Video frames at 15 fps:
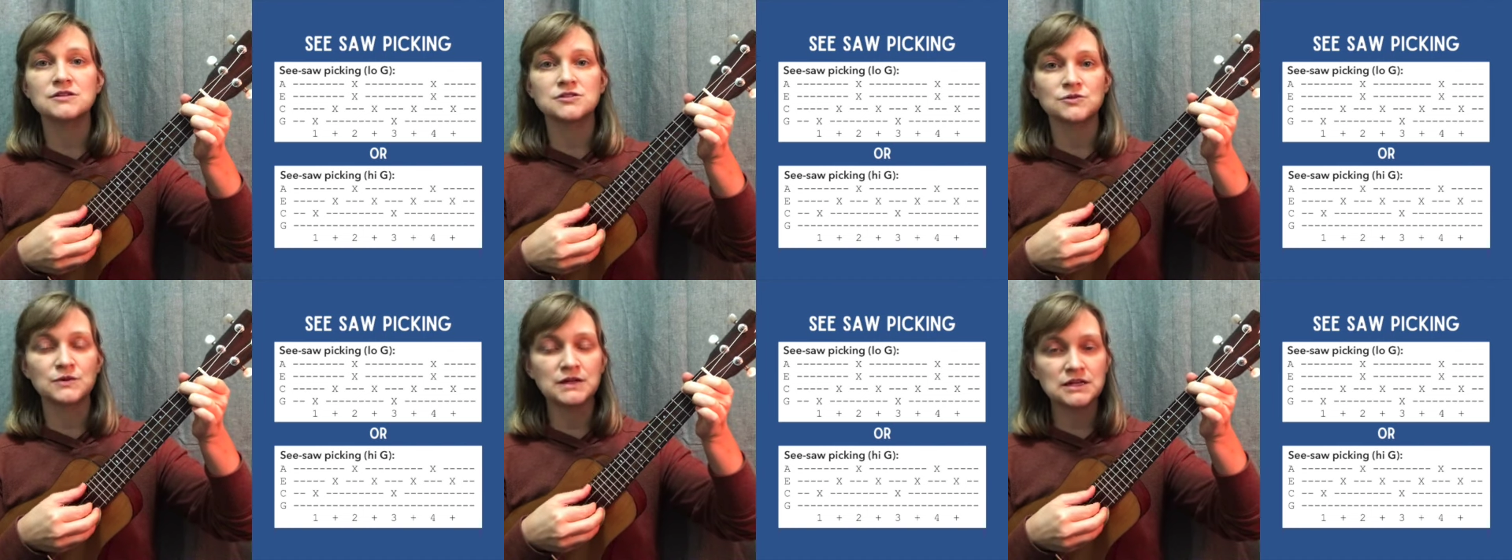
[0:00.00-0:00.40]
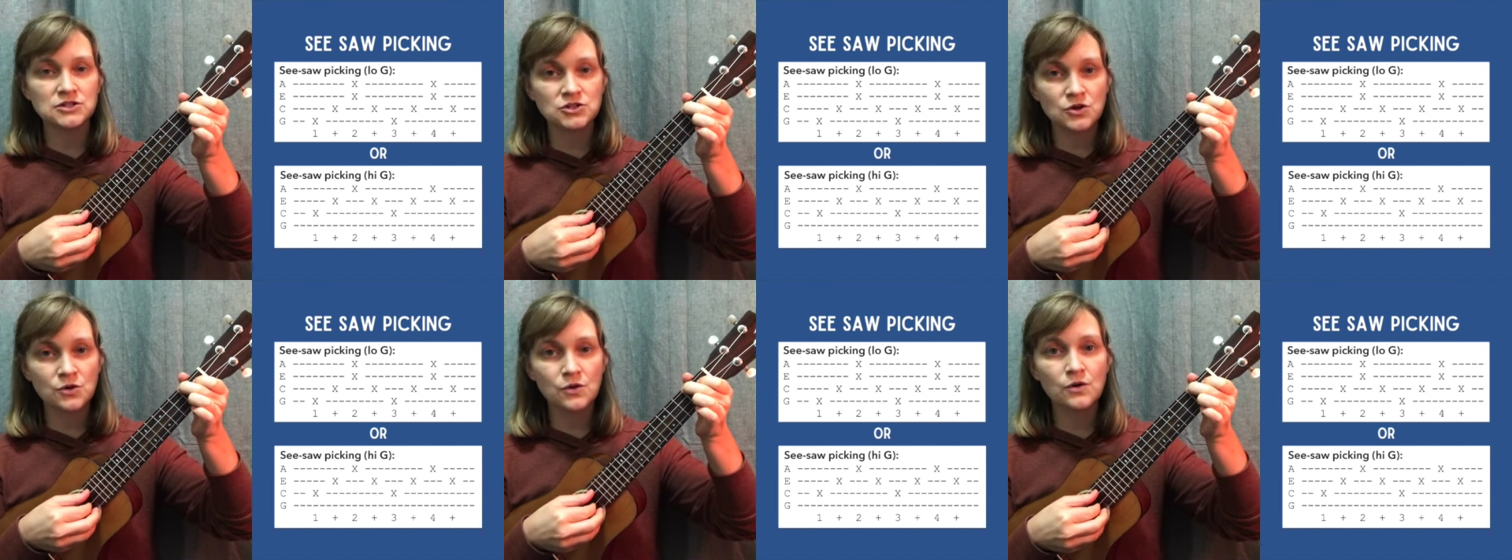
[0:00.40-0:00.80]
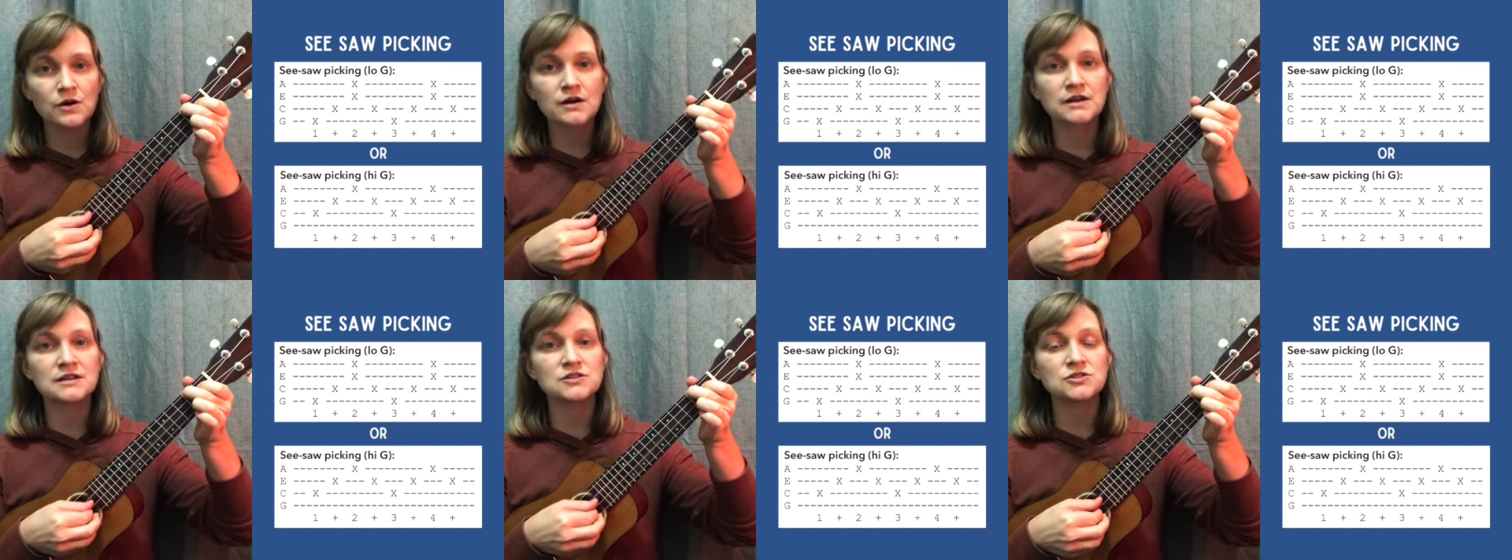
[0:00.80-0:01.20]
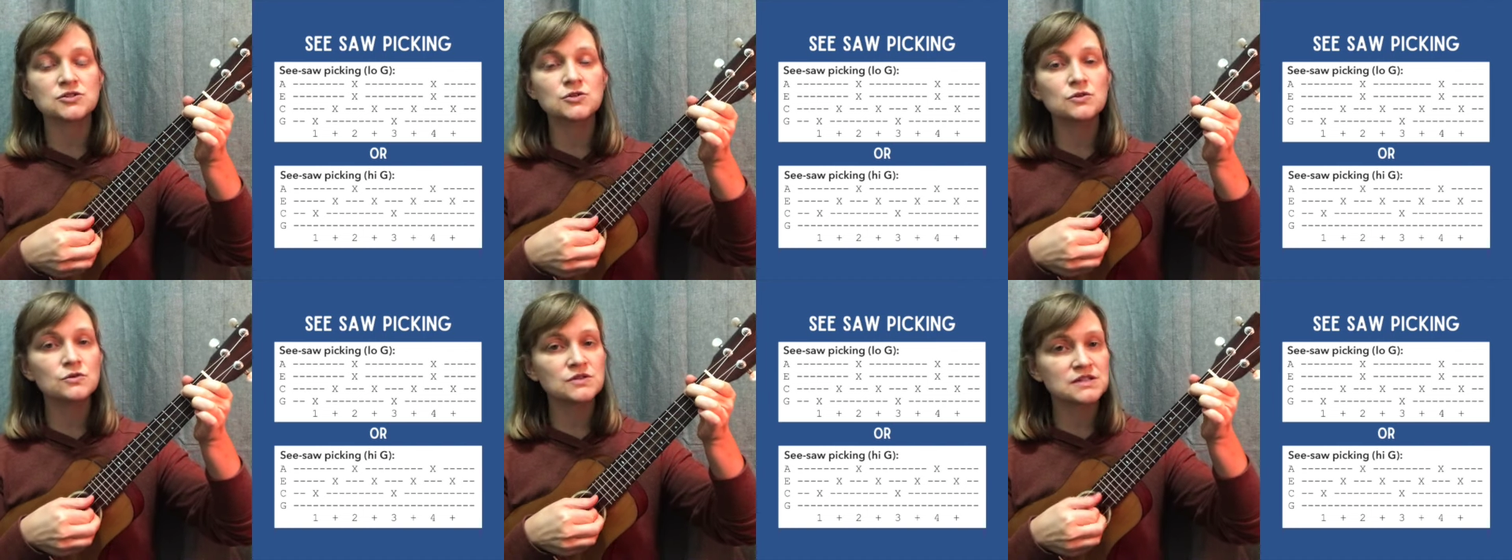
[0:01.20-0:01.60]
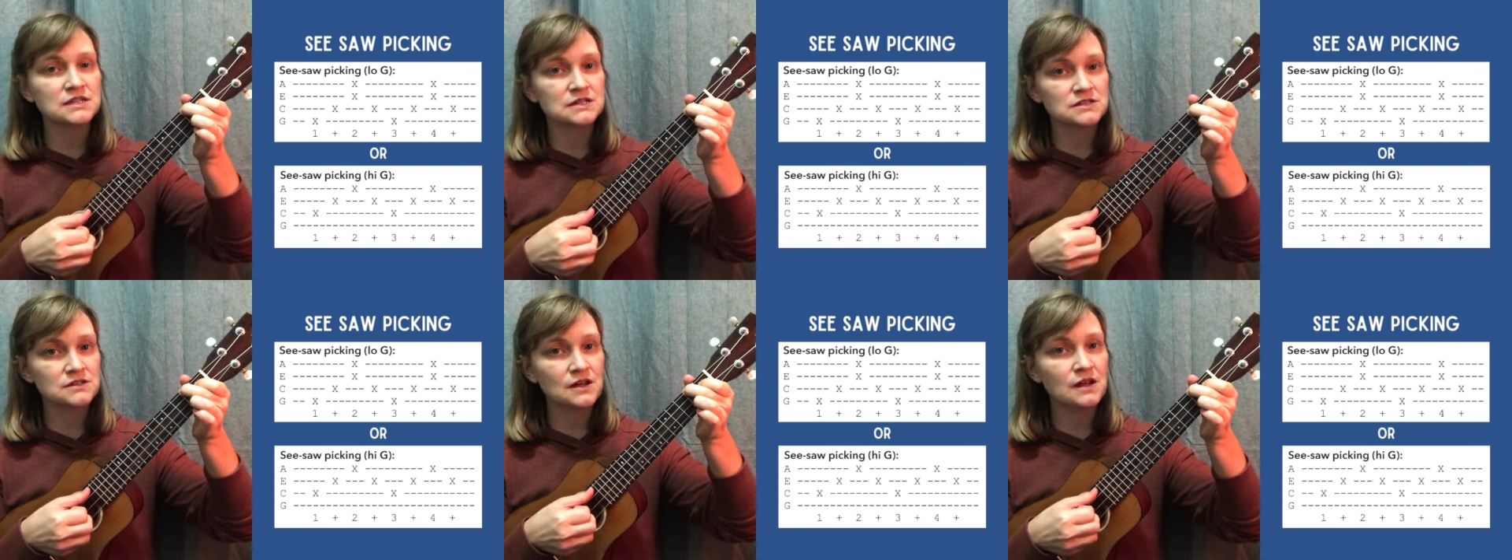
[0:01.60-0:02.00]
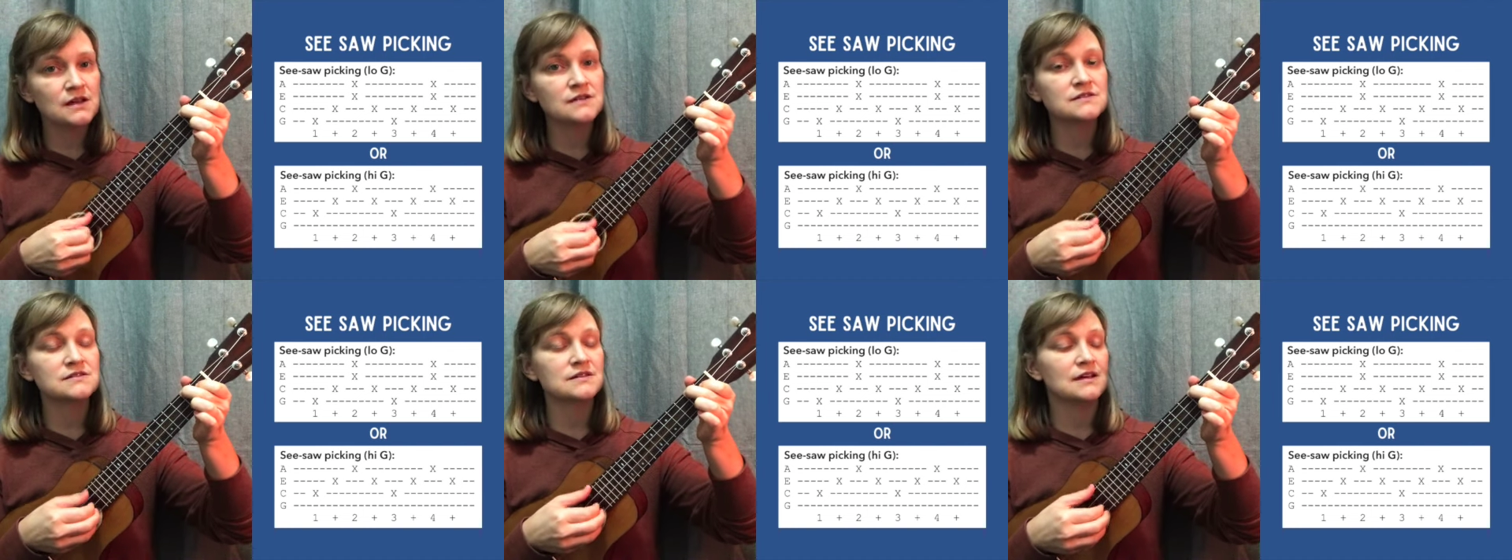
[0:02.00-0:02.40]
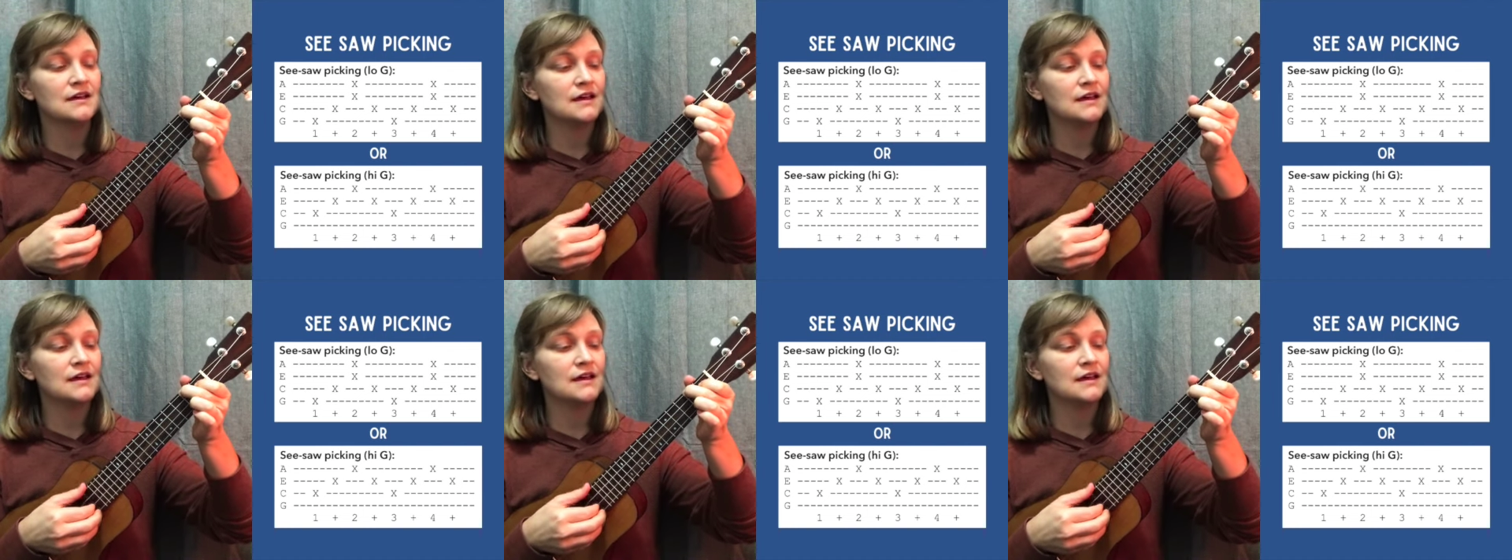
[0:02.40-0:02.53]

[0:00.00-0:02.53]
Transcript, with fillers: So each chord is two seesaws.